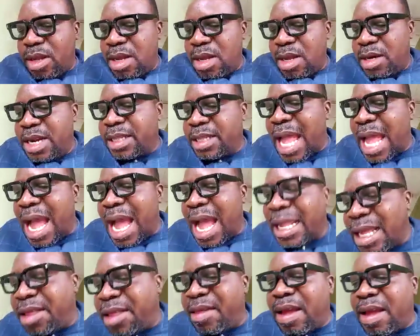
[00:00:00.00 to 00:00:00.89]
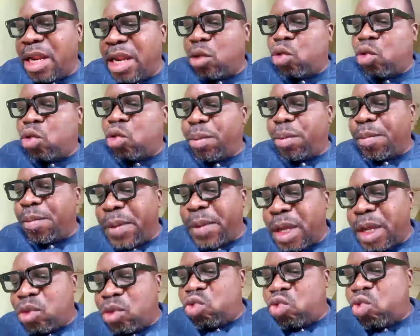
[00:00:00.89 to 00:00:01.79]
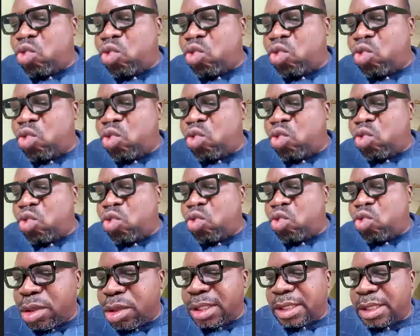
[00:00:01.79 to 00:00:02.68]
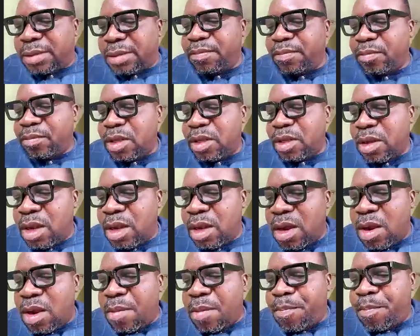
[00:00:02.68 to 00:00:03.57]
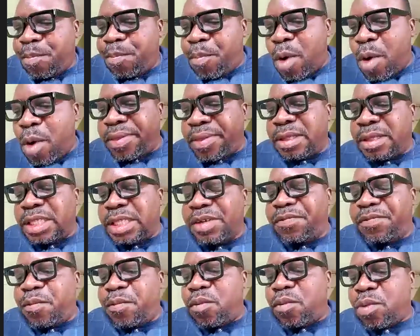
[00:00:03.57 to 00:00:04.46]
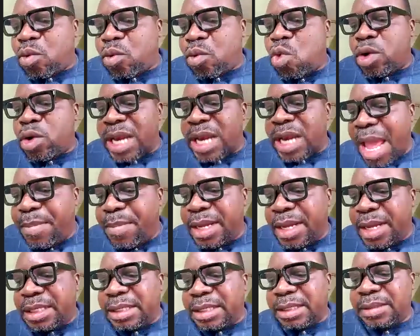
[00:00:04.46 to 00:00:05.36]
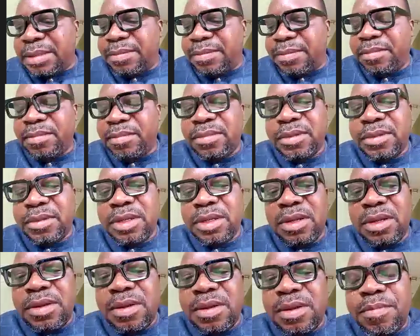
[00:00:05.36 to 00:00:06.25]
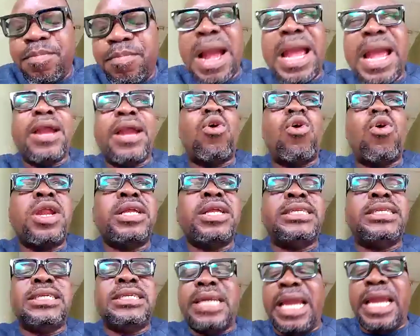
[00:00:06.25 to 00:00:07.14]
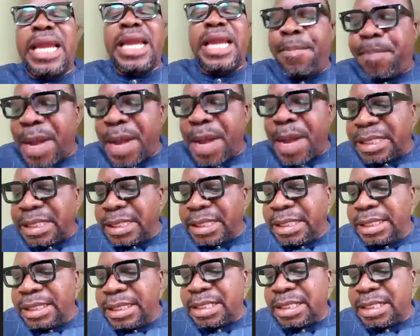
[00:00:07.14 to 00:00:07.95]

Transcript: greater attention needs to be paid to how to promote positive school climates by encouraging empathy,